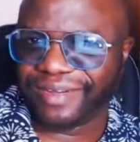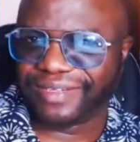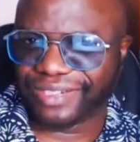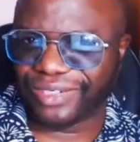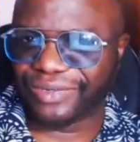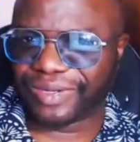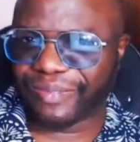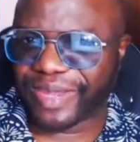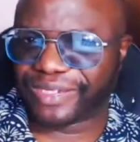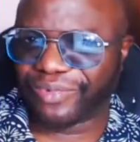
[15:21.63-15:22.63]
choose the
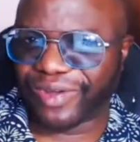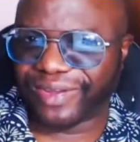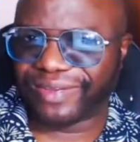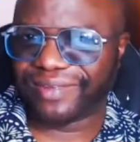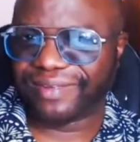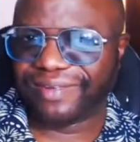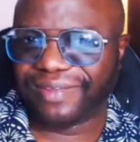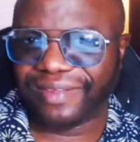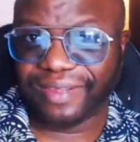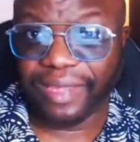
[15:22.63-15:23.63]
best one,
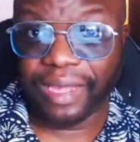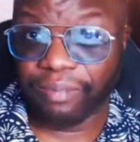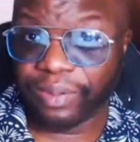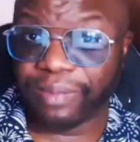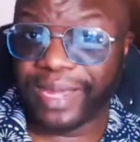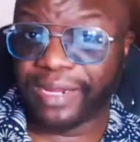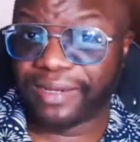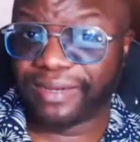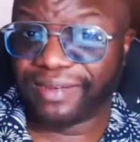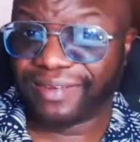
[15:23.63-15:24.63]
implement it,
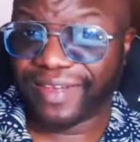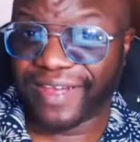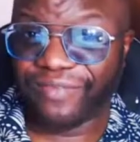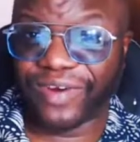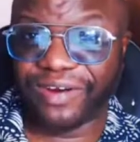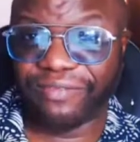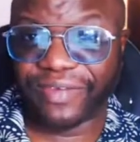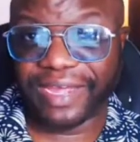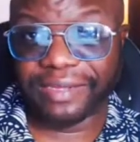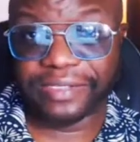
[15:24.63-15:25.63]
and
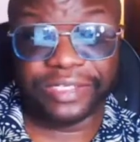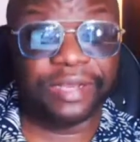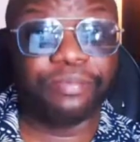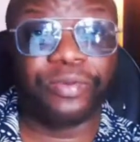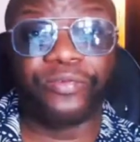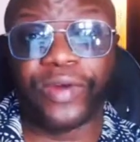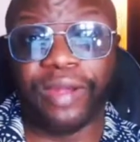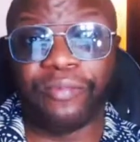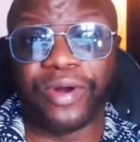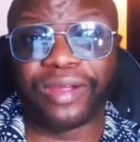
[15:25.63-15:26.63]
verify. Simple
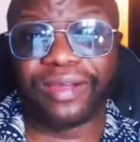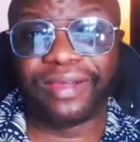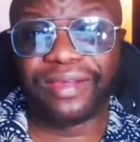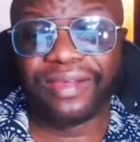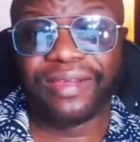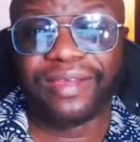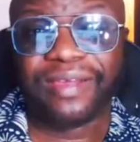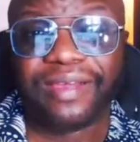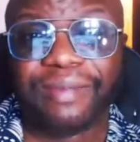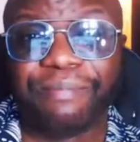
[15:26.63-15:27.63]
framework,
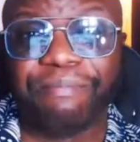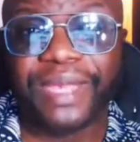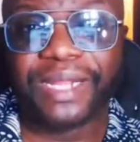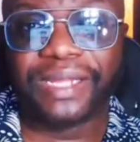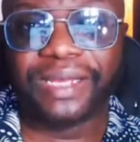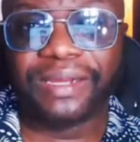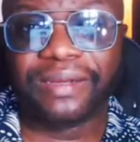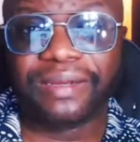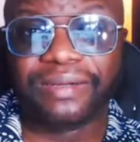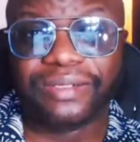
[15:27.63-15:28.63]
$1
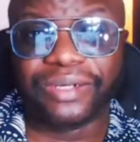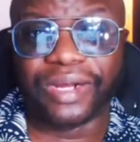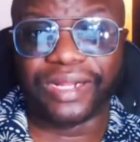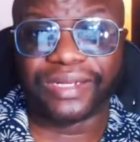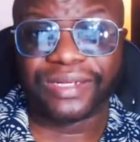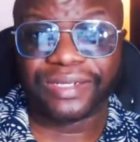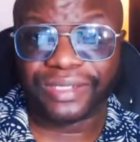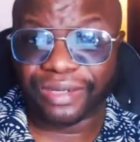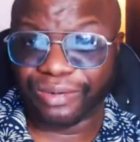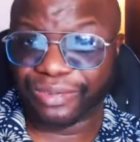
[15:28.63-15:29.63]
million
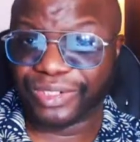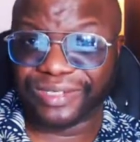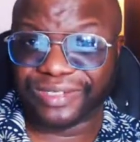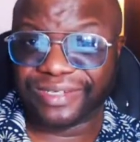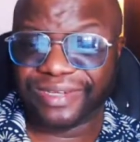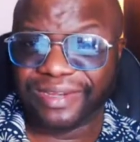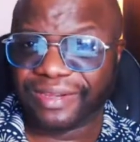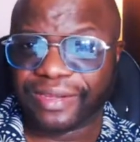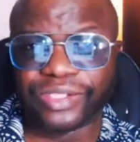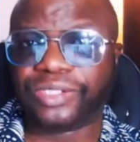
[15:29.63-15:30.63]
solutions.
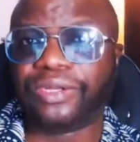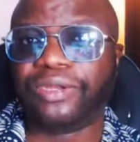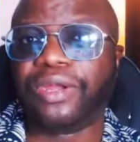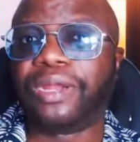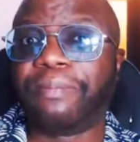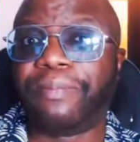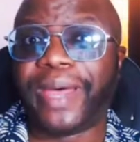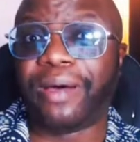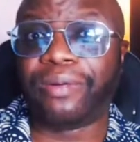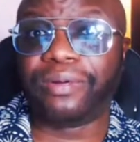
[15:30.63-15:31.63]
Because it's not
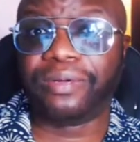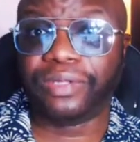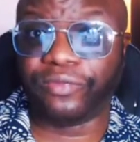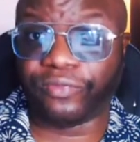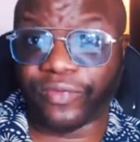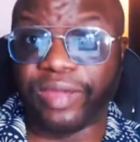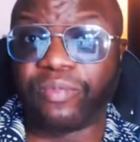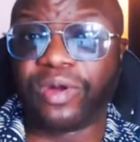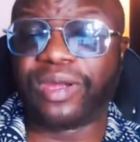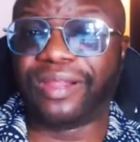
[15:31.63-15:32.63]
about the
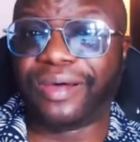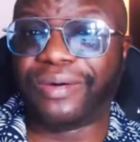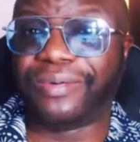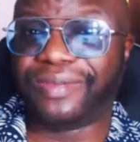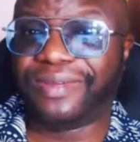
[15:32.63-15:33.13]
framework alone,